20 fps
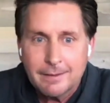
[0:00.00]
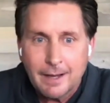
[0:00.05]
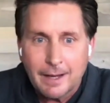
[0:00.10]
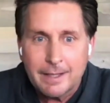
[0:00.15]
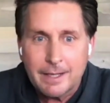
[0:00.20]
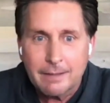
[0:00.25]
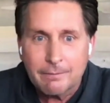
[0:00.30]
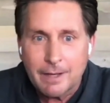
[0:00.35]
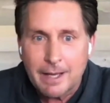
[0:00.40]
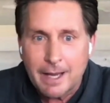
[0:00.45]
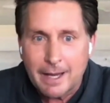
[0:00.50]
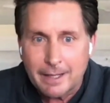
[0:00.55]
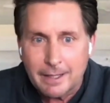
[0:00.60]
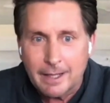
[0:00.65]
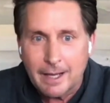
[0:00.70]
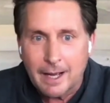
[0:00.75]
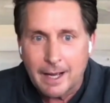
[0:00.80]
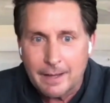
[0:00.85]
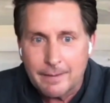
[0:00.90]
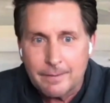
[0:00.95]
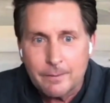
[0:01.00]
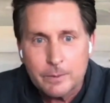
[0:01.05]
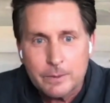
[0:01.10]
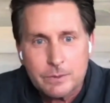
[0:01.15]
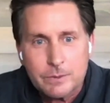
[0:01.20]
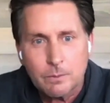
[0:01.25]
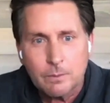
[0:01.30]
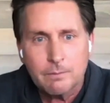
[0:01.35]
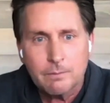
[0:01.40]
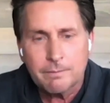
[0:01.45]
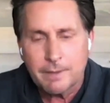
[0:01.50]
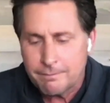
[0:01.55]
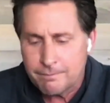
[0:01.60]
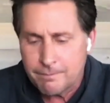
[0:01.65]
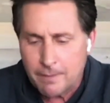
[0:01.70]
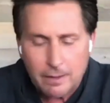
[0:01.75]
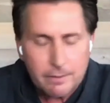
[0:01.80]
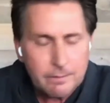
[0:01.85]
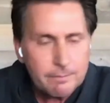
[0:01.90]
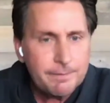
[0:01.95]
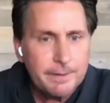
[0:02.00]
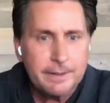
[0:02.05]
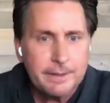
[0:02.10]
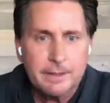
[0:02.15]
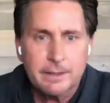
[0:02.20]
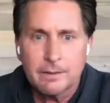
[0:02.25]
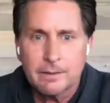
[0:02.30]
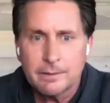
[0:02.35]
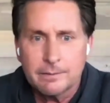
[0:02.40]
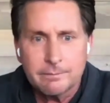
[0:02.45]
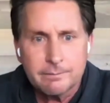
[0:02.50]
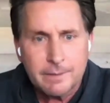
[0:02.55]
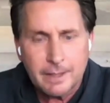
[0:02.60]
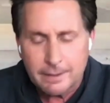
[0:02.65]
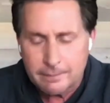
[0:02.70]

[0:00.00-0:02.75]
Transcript: I never had a guy that was sort of a father figure and,